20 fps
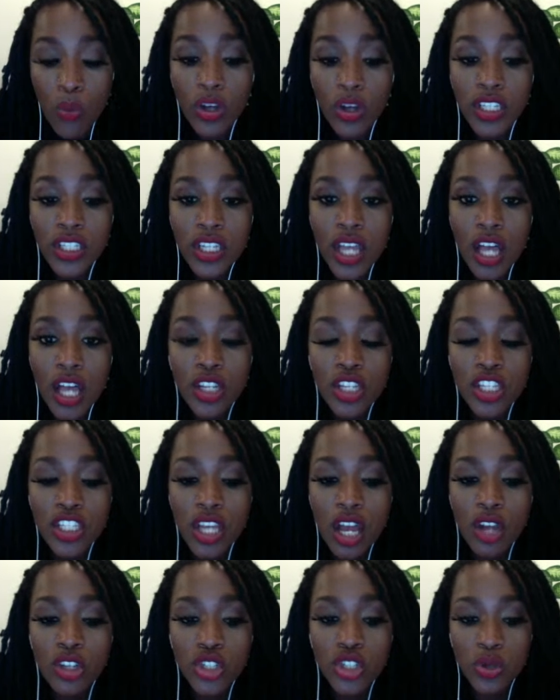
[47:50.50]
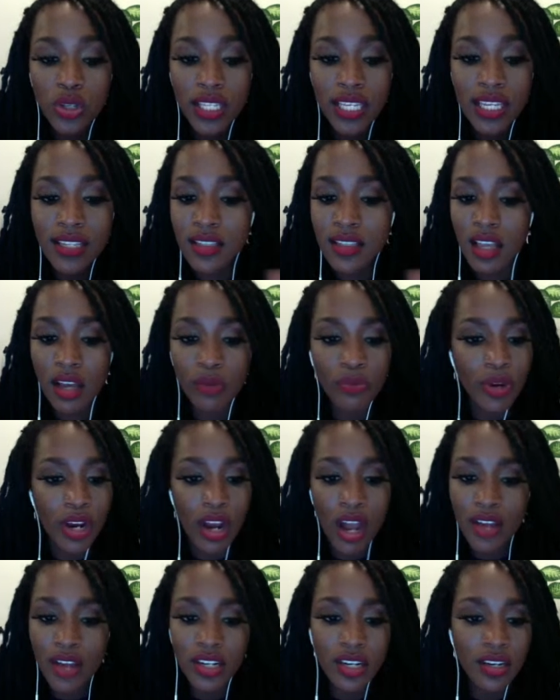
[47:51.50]
Well, Young Trilly
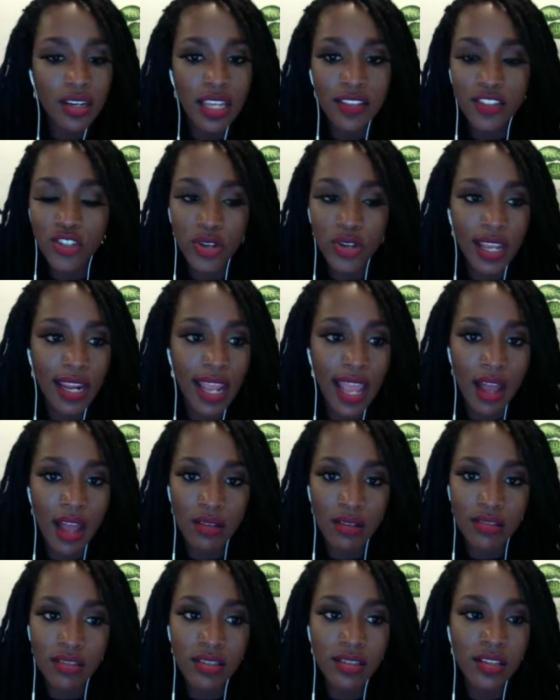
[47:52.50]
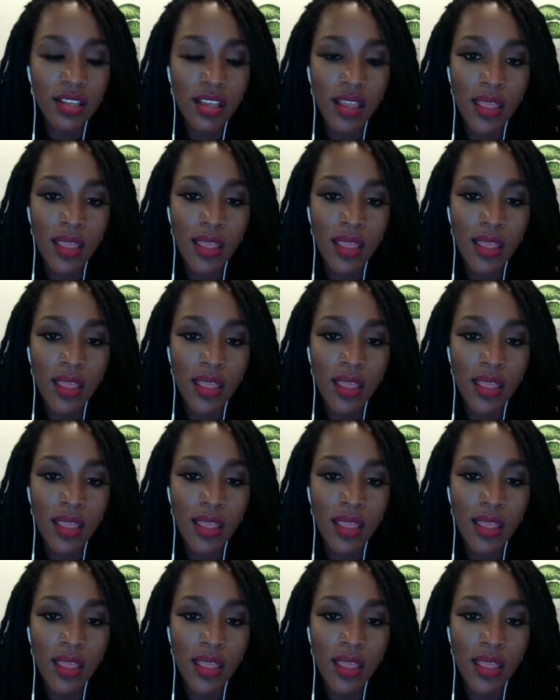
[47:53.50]
we're underneath Trade House.